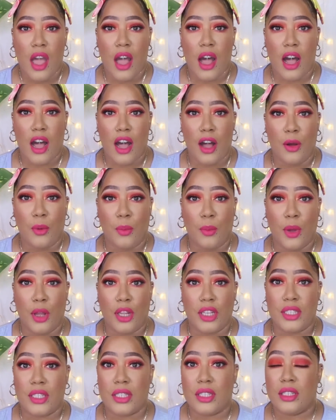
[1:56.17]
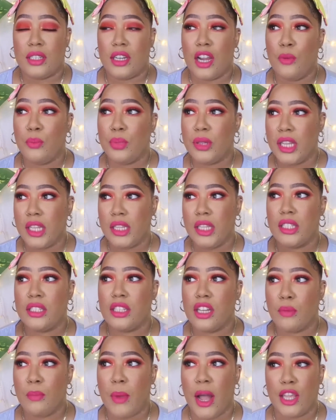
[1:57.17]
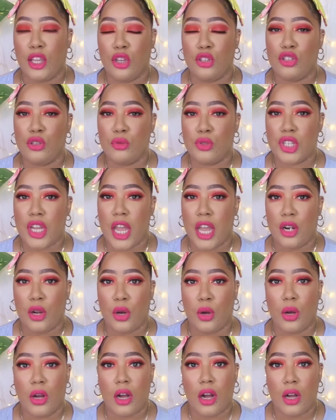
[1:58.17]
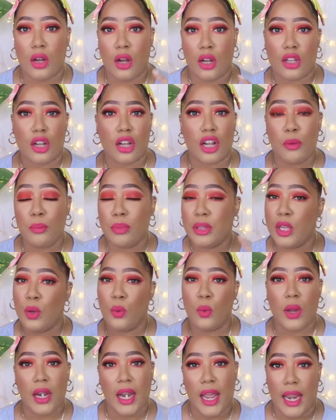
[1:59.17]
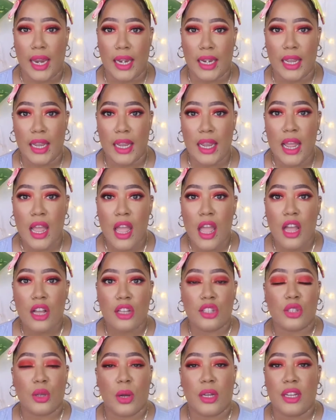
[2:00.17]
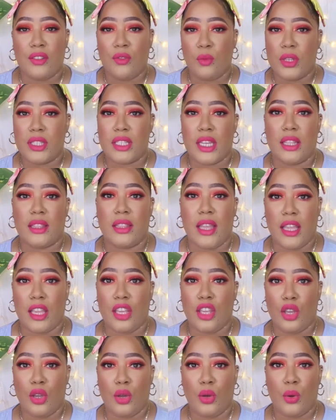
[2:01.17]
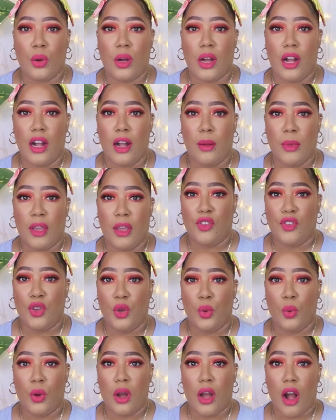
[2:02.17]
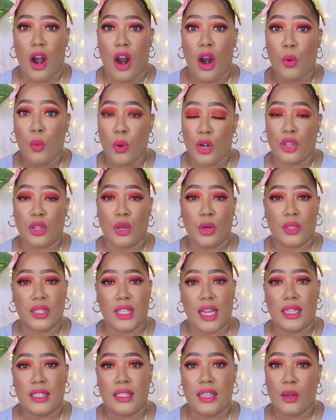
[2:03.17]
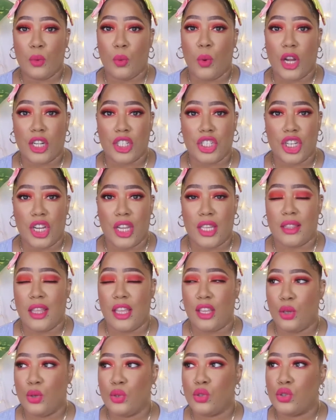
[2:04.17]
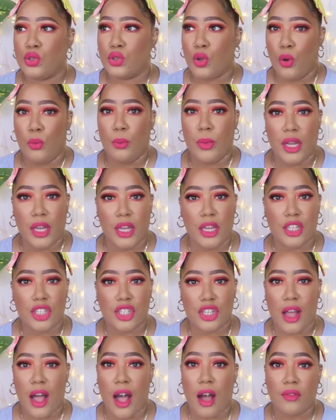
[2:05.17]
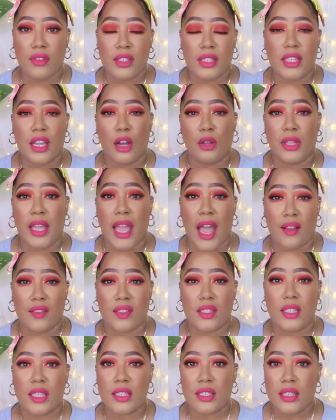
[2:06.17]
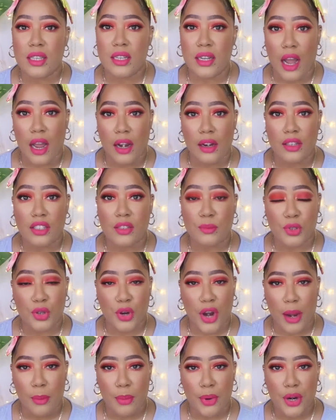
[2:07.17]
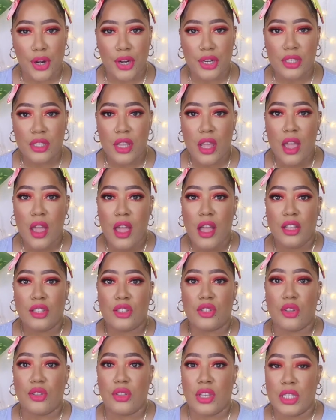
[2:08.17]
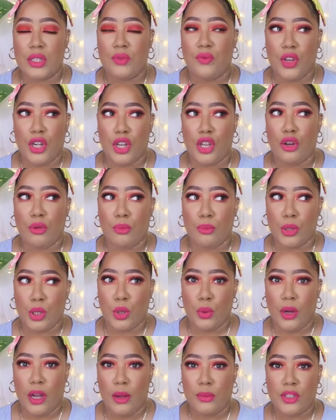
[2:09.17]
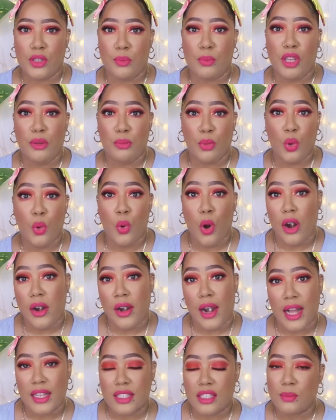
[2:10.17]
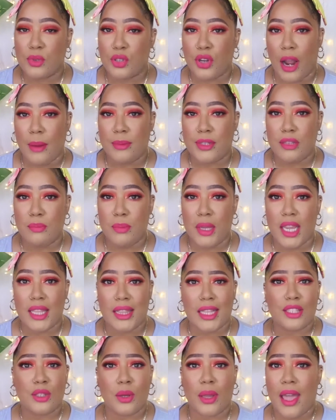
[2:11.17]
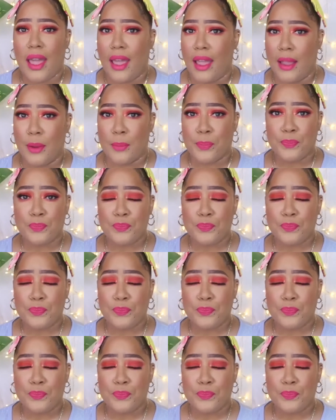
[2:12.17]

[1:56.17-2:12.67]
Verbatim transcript: um, completely took my YouTube channel a, uh, a, complete 180. So I definitely want to say thank you. Um, you are one of those that did watch it, thank you so much. Obviously, I only have 69 subscribers. So this video blew up to people who are not subscribed to me, and that's okay